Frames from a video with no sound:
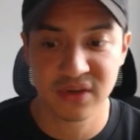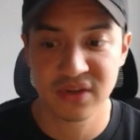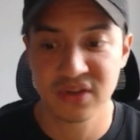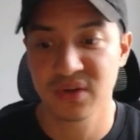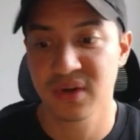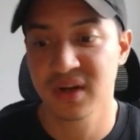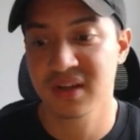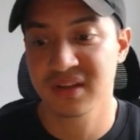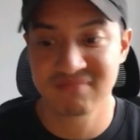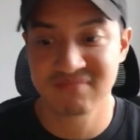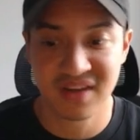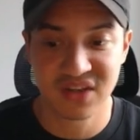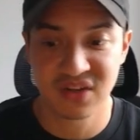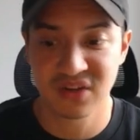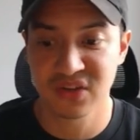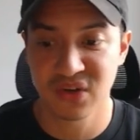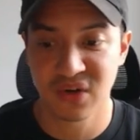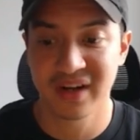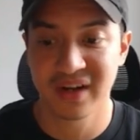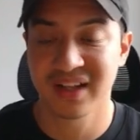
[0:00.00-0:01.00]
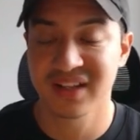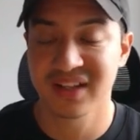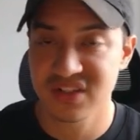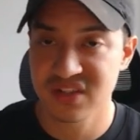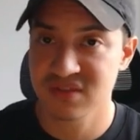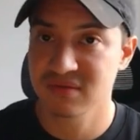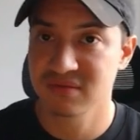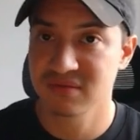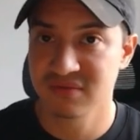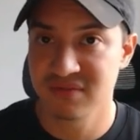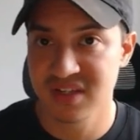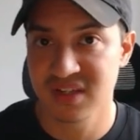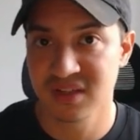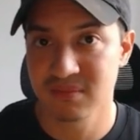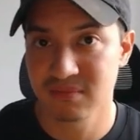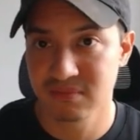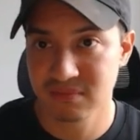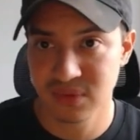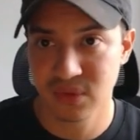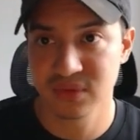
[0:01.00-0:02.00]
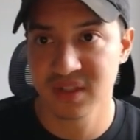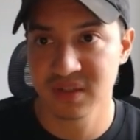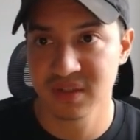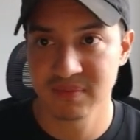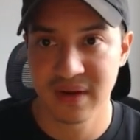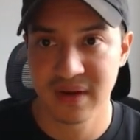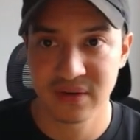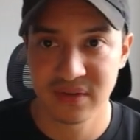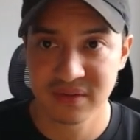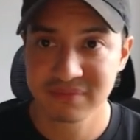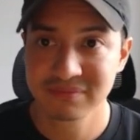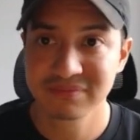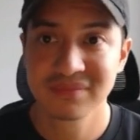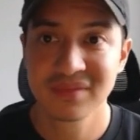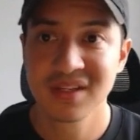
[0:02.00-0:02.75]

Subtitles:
you want to make your URL just vegan protein powder.